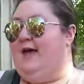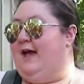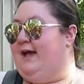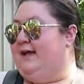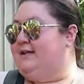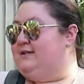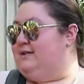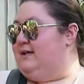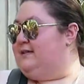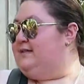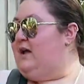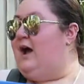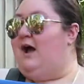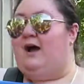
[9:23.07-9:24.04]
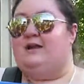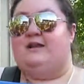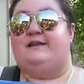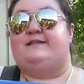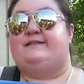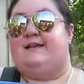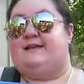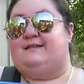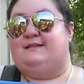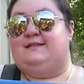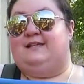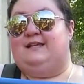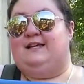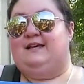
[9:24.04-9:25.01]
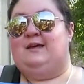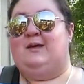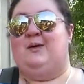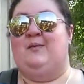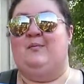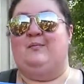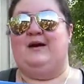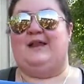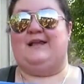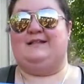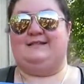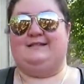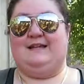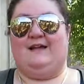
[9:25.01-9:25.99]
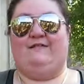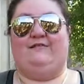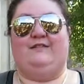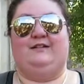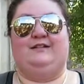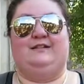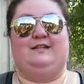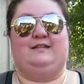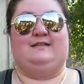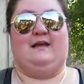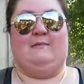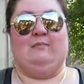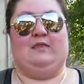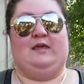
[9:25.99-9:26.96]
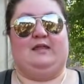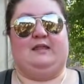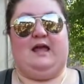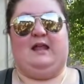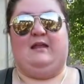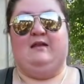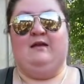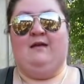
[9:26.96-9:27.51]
And it's not a necessity, but it's definitely something that